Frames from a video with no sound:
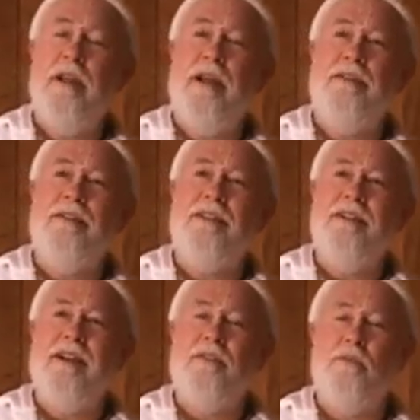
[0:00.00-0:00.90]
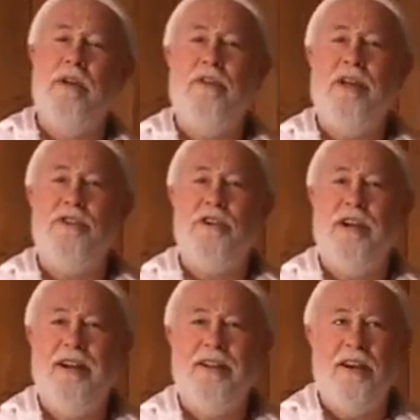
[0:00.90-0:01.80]
Slow down. One
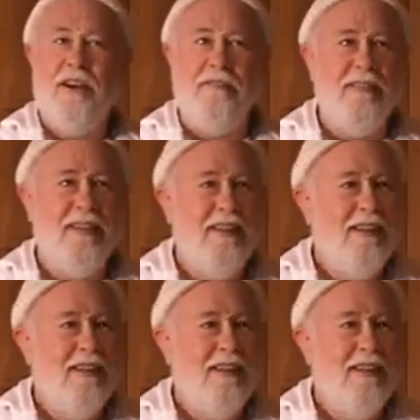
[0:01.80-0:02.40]
question at a time.